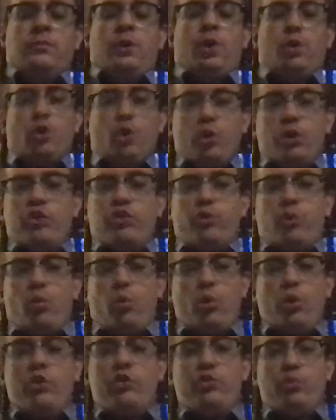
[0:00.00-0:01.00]

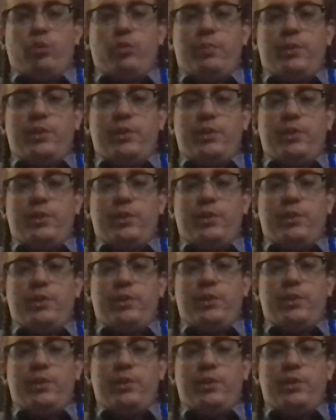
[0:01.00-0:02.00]
Warrants would be
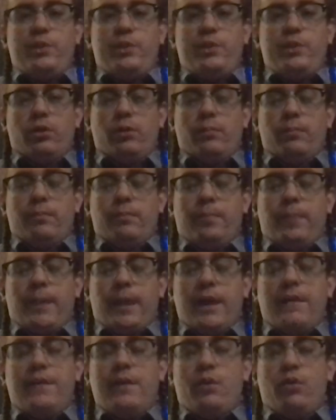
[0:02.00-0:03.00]
long-term
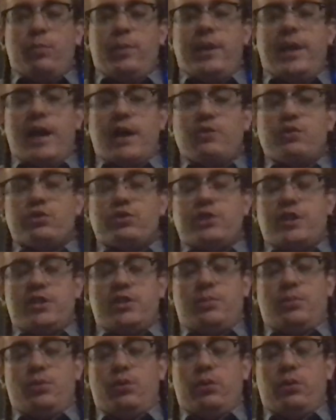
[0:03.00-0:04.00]
and they would be
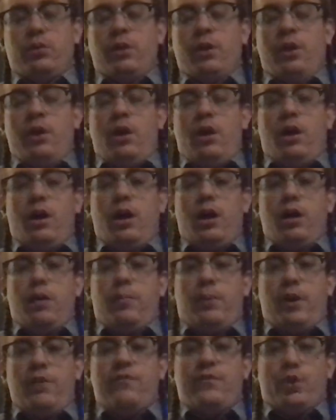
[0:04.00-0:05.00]
exercisable
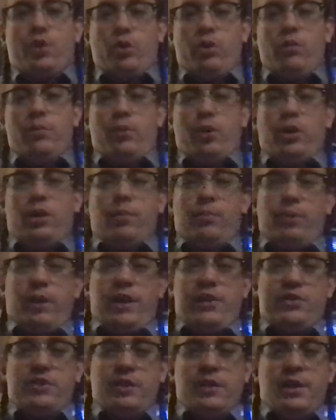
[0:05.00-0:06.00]
above the current market
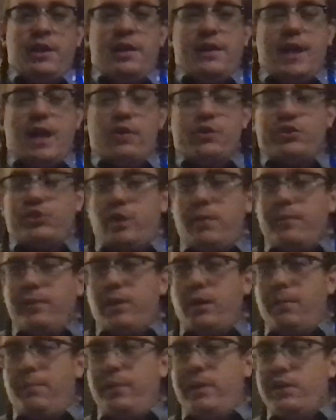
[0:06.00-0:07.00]
price. Now, some
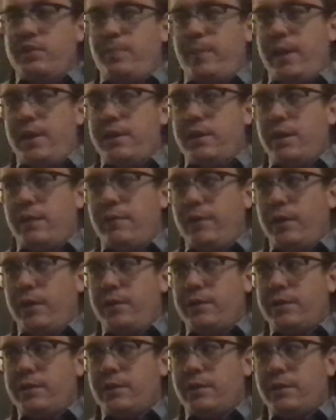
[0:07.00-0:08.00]
companies pay
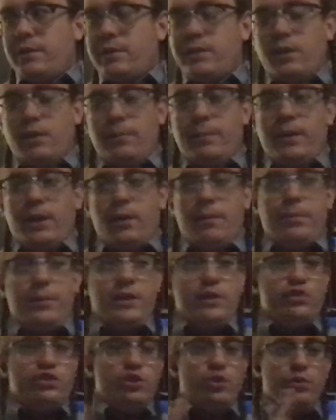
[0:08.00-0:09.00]
dividends, some
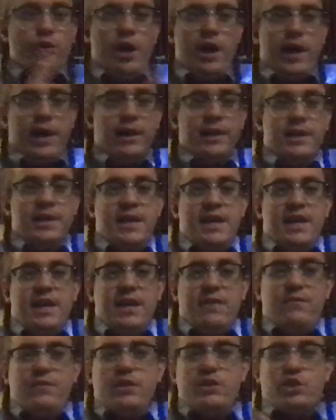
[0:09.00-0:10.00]
companies do not.
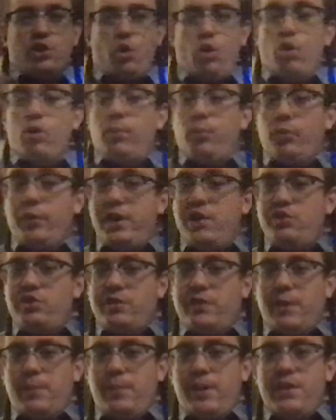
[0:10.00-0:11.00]
If it's a
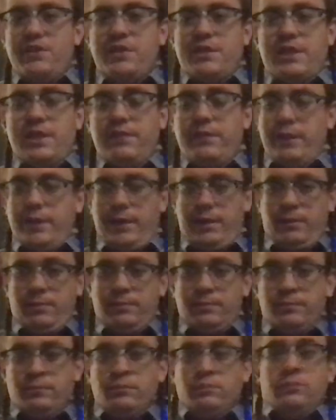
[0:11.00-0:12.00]
corporation that pays a dividend,
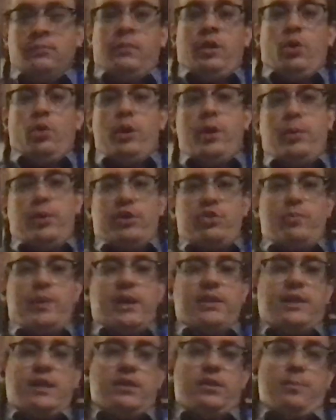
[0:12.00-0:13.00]
we would
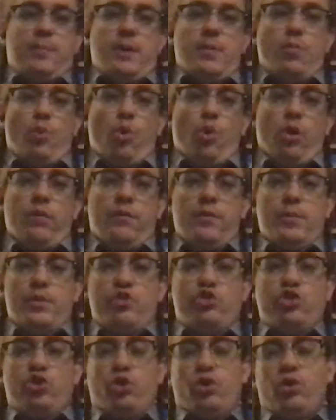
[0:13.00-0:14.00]
expect that to be more of a
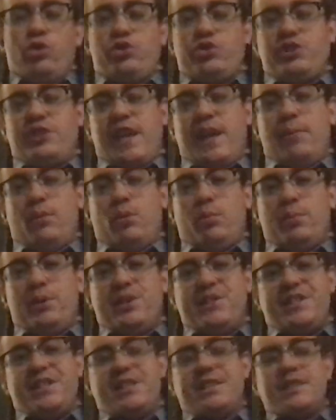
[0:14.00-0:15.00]
mature, stable
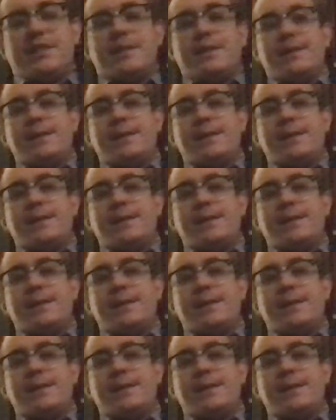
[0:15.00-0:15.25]
business,